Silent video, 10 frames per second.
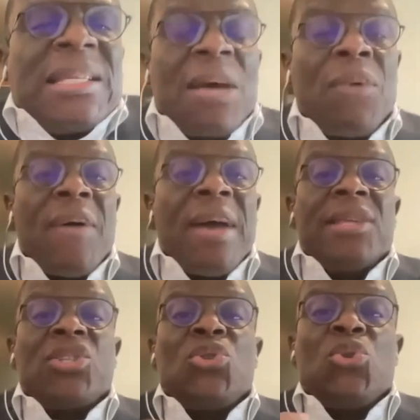
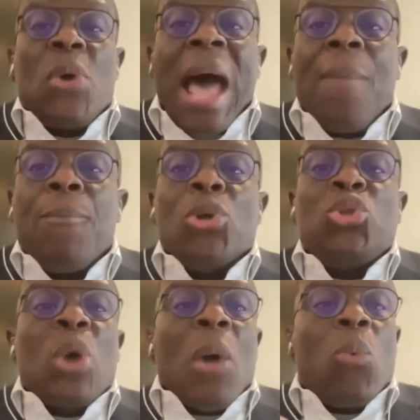Self-awareness is knowing how
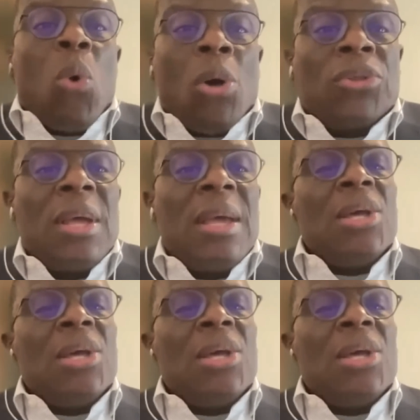much you are worth.